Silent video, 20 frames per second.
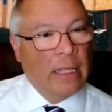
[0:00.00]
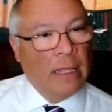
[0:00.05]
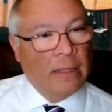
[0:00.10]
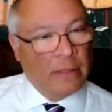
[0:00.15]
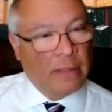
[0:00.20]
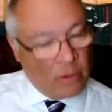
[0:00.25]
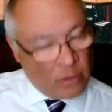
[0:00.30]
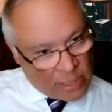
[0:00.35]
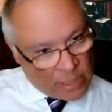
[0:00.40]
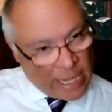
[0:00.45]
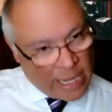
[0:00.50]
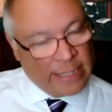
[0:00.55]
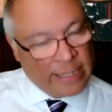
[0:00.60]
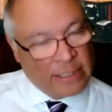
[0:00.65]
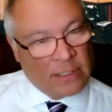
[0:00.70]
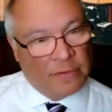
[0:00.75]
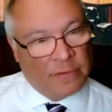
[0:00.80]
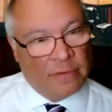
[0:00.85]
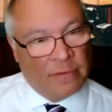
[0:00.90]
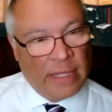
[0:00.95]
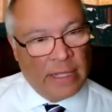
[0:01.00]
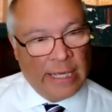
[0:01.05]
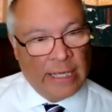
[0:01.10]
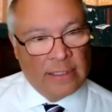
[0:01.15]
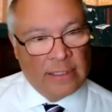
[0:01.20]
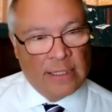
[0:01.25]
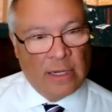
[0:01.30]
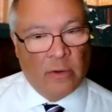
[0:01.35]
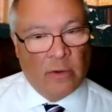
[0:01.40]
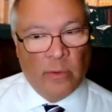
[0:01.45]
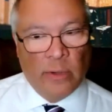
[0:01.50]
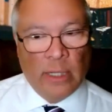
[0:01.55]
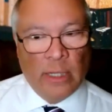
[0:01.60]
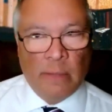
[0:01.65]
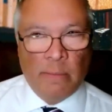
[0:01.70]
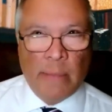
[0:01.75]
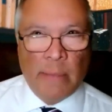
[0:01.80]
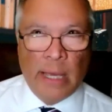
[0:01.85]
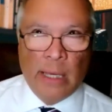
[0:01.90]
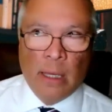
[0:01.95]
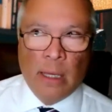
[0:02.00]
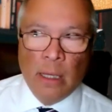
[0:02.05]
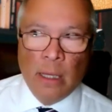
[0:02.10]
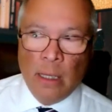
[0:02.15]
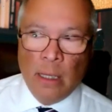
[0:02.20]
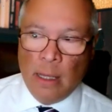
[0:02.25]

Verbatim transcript: and those kinds of things that really make